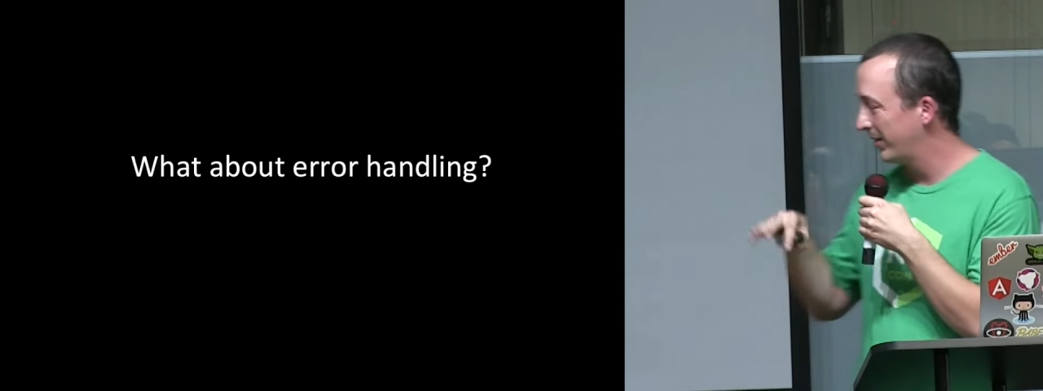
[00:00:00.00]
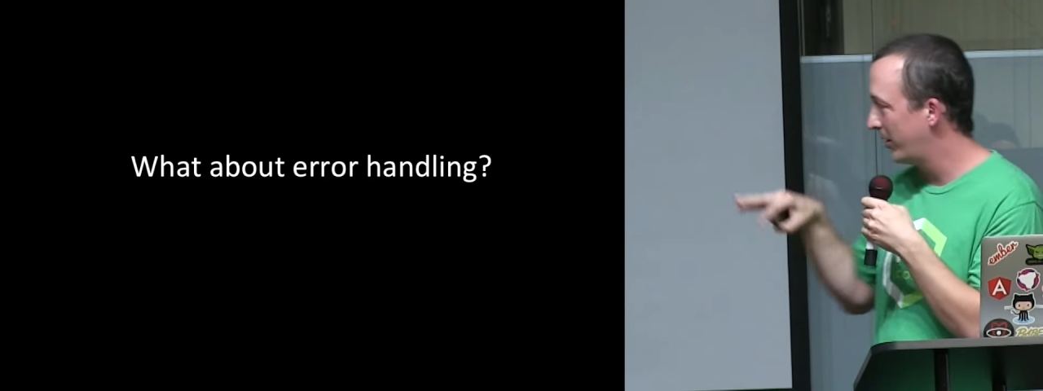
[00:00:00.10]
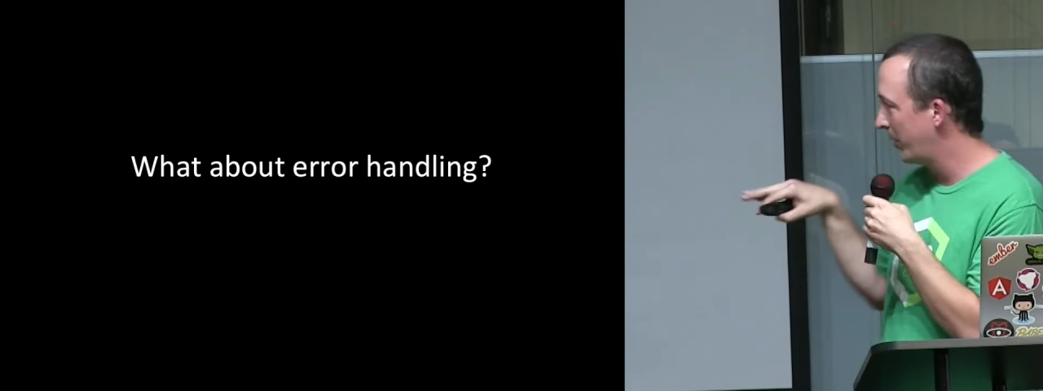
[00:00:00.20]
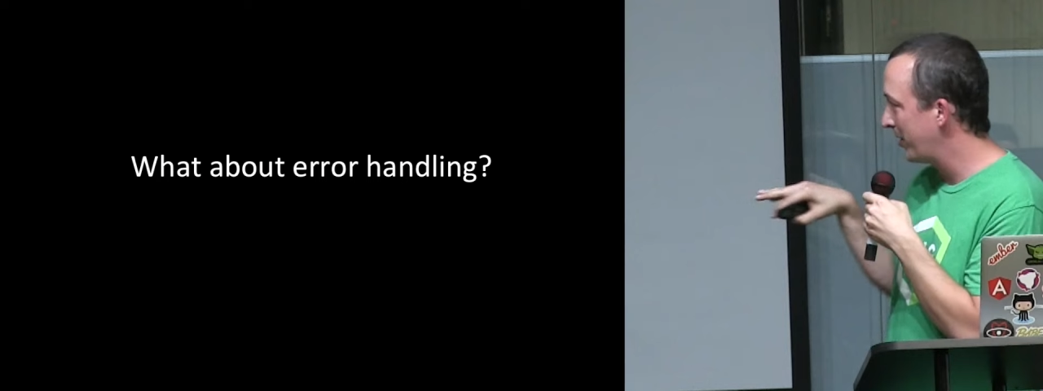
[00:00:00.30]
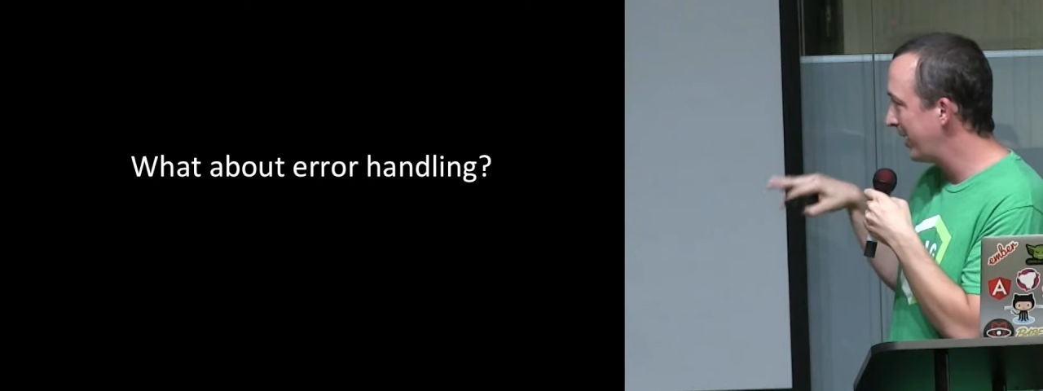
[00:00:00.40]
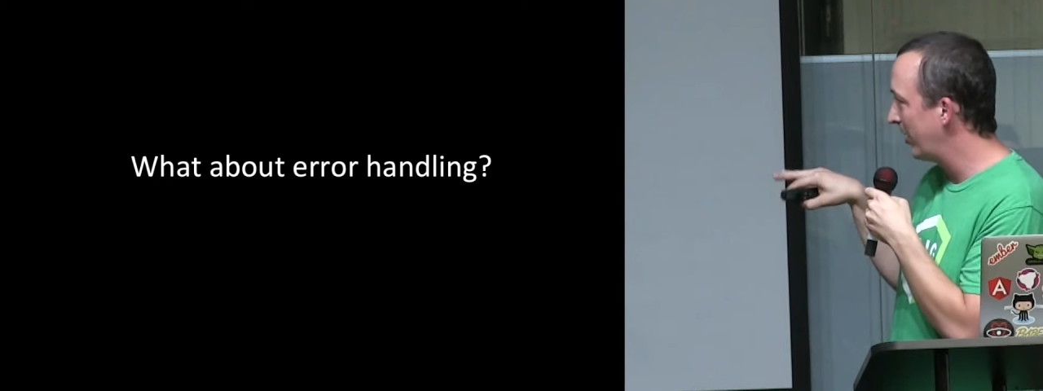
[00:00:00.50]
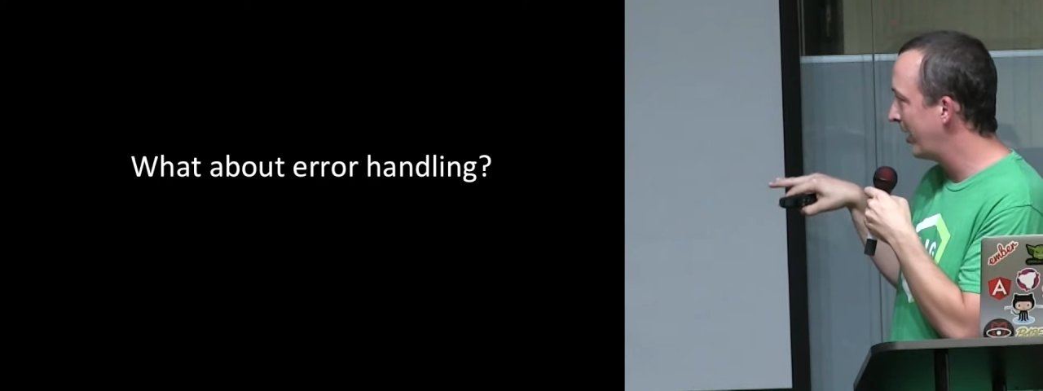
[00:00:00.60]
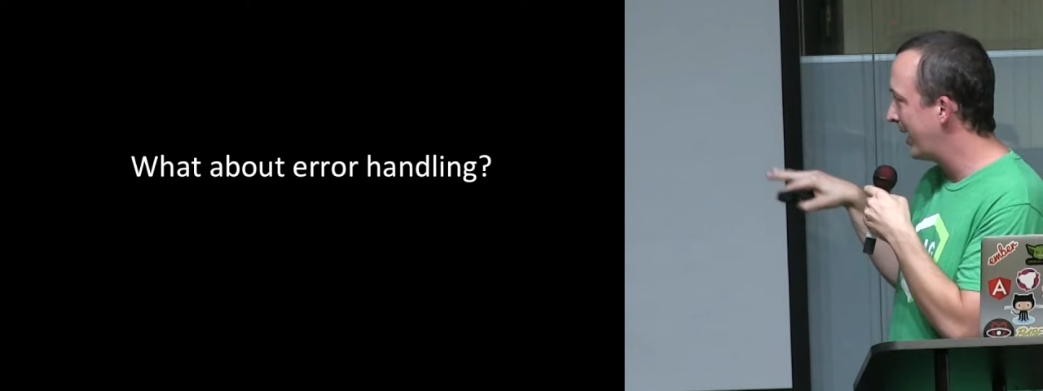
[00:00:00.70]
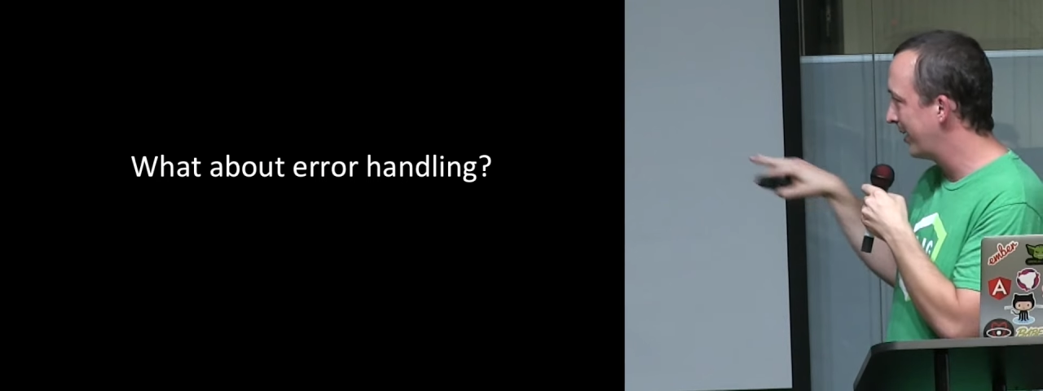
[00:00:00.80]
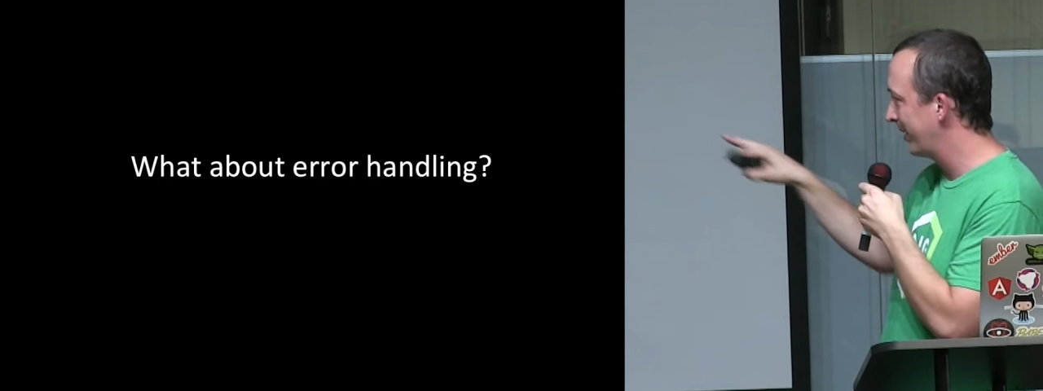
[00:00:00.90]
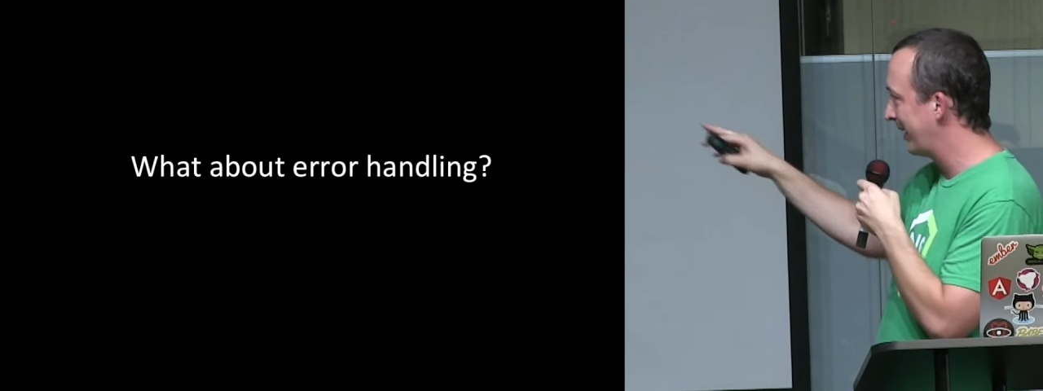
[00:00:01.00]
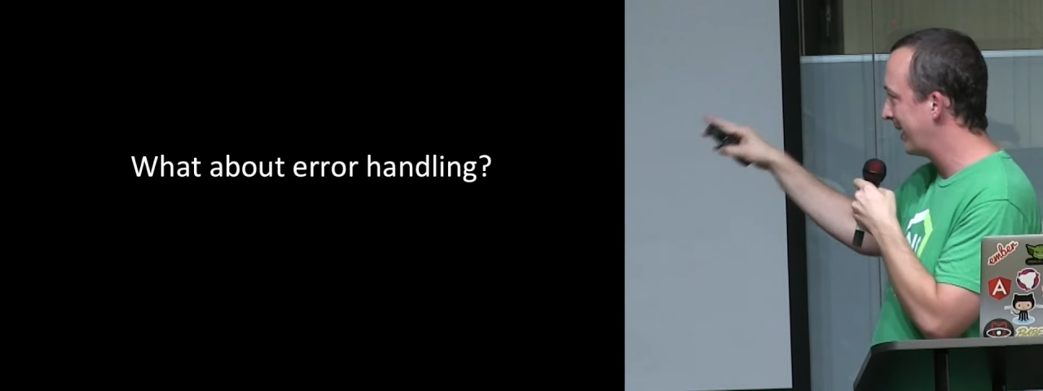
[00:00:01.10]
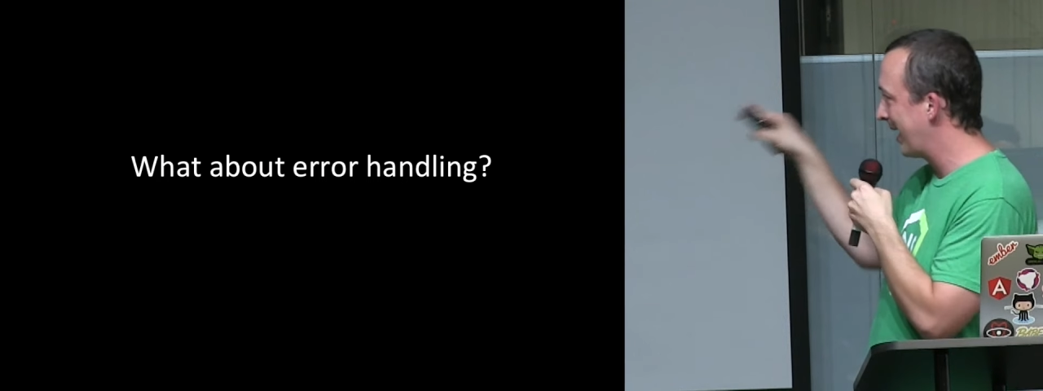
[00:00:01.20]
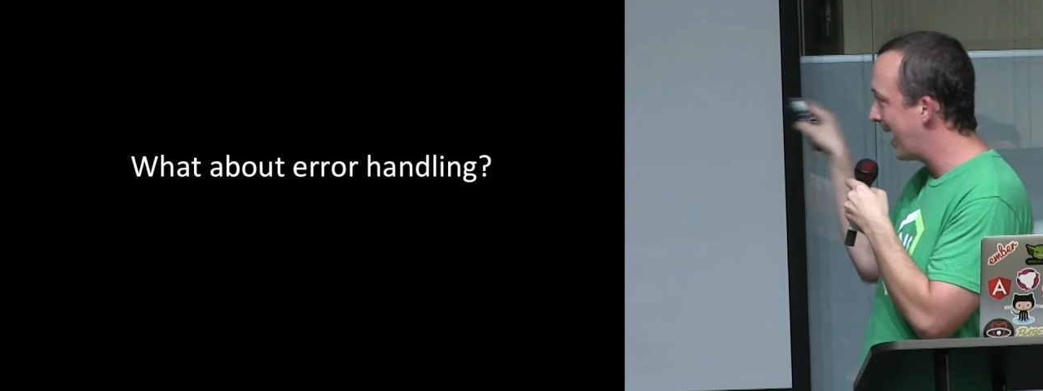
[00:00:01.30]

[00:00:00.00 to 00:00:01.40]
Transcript: around error handling and